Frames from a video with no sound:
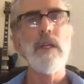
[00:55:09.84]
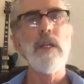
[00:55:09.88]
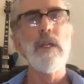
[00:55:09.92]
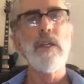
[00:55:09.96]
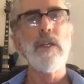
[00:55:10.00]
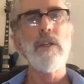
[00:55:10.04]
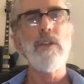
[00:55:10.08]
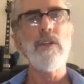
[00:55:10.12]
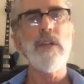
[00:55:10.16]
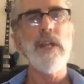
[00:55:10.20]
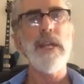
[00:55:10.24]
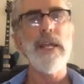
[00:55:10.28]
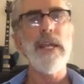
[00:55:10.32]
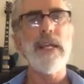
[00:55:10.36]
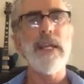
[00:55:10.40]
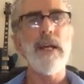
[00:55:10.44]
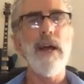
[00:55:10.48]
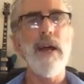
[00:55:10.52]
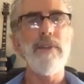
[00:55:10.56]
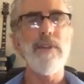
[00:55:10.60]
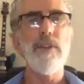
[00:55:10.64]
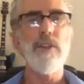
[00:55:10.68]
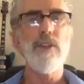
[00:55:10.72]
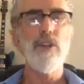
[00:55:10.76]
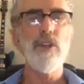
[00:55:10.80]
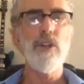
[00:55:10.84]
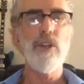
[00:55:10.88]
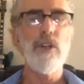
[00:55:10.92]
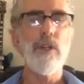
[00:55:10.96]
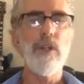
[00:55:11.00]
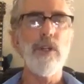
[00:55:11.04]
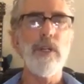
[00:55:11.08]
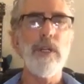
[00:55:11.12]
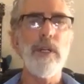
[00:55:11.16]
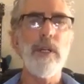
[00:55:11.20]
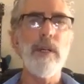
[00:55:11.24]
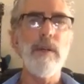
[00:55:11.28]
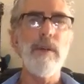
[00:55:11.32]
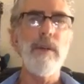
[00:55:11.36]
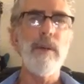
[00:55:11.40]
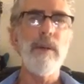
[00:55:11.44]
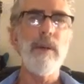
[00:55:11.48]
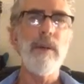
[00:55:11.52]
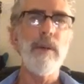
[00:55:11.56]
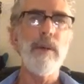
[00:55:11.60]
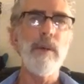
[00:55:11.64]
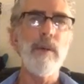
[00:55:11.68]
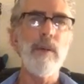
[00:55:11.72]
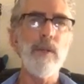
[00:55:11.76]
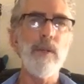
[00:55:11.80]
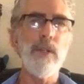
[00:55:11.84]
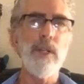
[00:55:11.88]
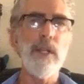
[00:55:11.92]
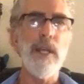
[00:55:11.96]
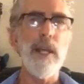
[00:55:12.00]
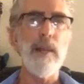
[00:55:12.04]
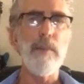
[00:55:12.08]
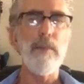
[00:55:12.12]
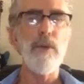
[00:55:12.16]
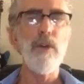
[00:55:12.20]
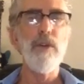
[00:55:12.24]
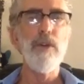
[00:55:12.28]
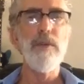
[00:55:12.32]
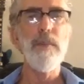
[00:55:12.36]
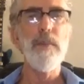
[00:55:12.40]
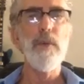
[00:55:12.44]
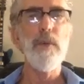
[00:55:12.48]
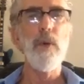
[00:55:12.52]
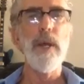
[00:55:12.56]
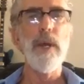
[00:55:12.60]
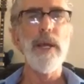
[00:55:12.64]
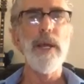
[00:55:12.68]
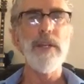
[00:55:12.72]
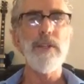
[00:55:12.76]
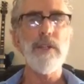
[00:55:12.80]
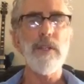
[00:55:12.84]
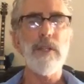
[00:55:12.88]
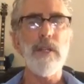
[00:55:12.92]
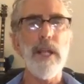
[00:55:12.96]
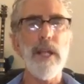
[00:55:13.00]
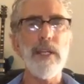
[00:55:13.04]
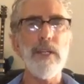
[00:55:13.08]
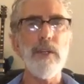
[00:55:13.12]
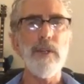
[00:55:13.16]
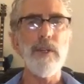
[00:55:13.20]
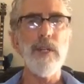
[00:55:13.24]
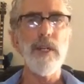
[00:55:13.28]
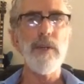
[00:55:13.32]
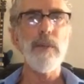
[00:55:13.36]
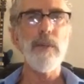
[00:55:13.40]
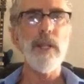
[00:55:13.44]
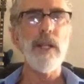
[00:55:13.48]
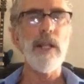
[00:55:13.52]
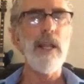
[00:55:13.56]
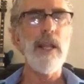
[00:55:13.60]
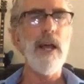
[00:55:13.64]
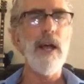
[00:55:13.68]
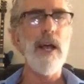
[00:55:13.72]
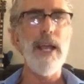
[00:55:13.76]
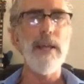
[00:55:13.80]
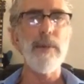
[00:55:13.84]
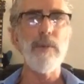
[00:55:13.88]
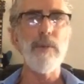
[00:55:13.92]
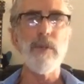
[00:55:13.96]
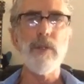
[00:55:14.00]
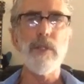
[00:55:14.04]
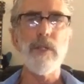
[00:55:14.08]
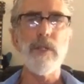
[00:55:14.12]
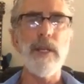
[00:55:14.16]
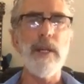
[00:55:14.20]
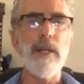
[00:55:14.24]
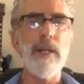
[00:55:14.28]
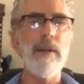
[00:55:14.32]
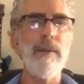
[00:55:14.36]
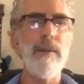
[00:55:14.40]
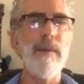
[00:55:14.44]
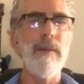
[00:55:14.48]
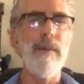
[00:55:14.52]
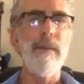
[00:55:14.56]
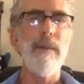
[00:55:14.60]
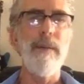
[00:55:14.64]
Staying on the circle here. Once again, move him away just like you did when the line was there.